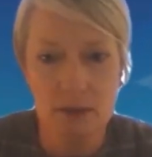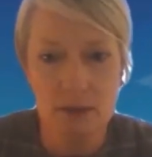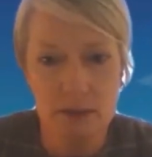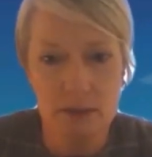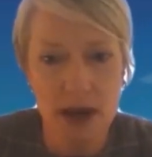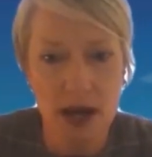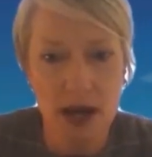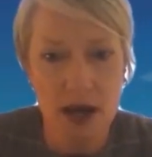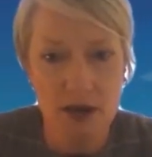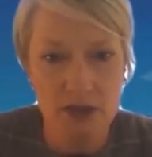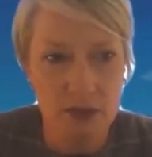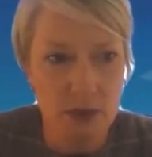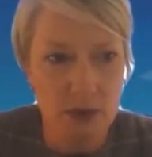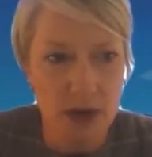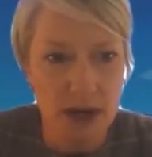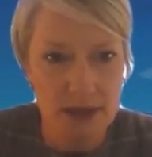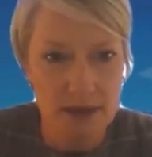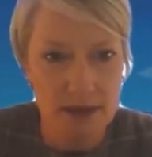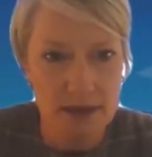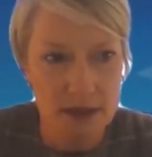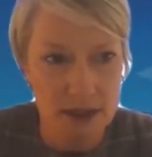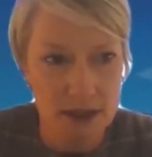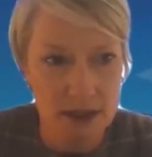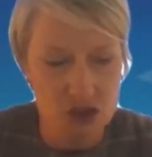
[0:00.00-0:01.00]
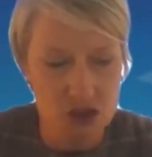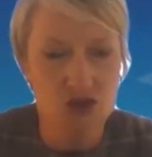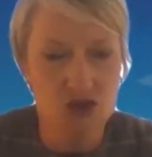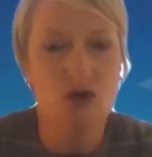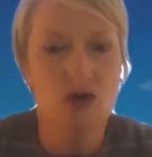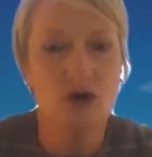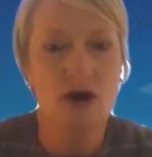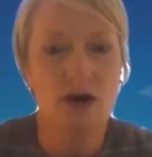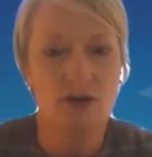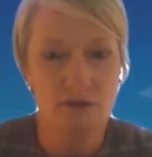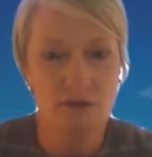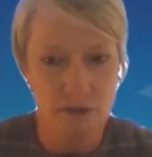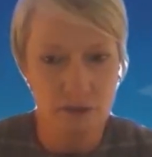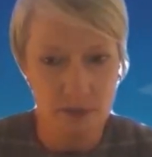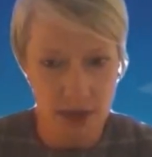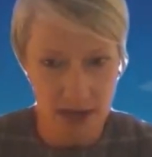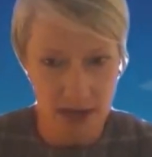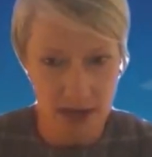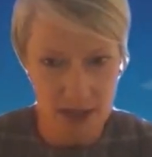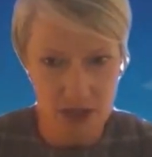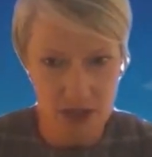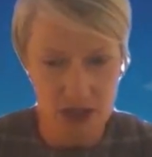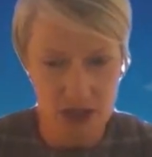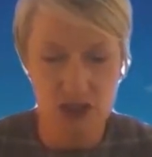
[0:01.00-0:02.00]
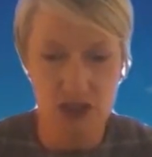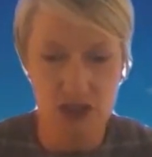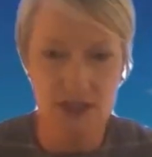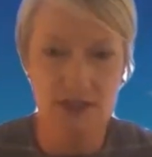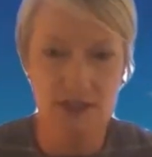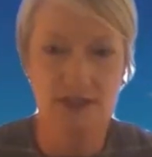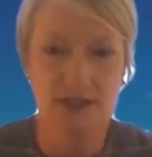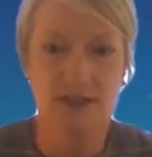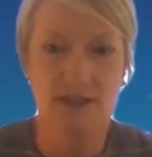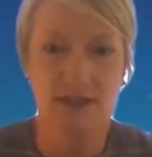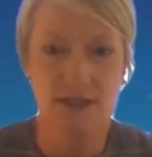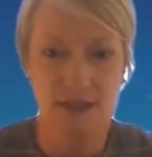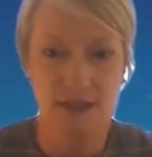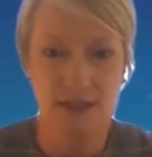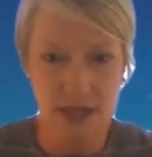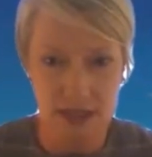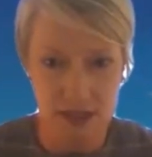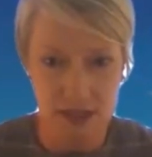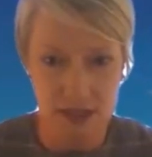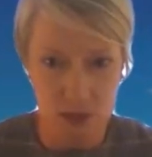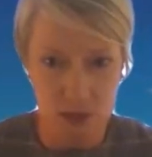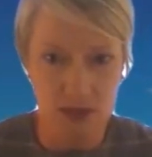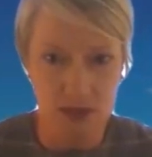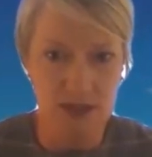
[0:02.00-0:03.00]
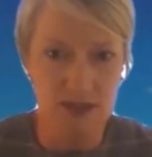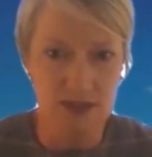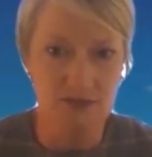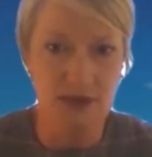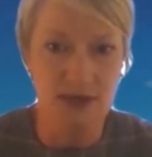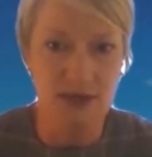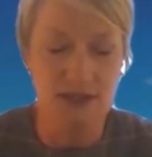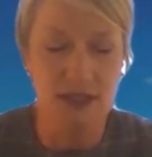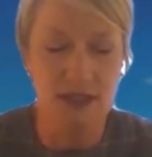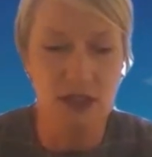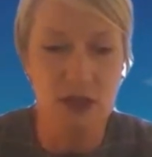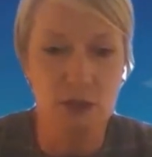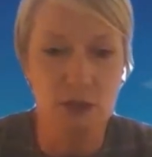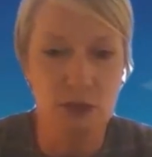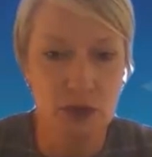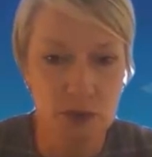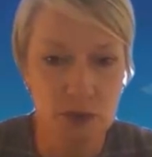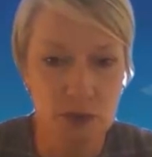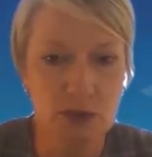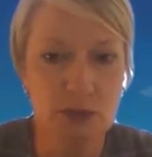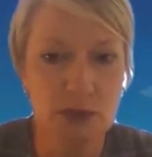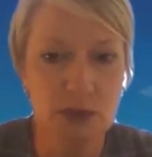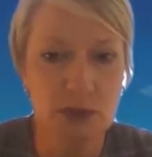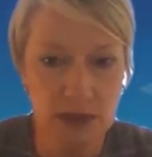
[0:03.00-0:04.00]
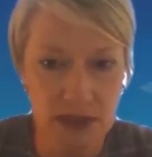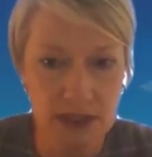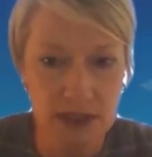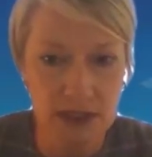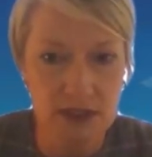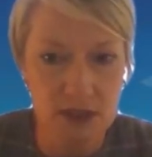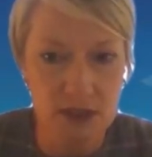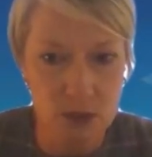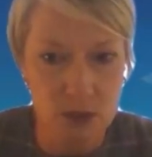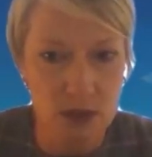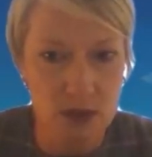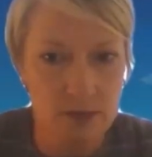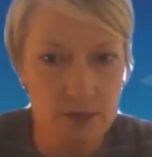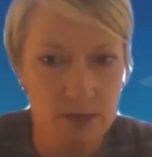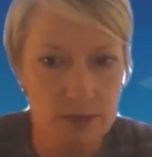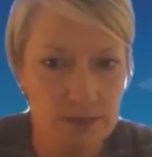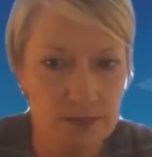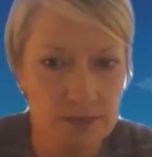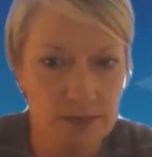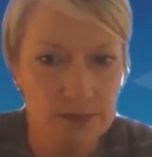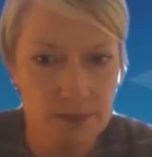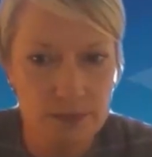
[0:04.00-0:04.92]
pathway that can drive angiogenesis as well as vascular permeability as well.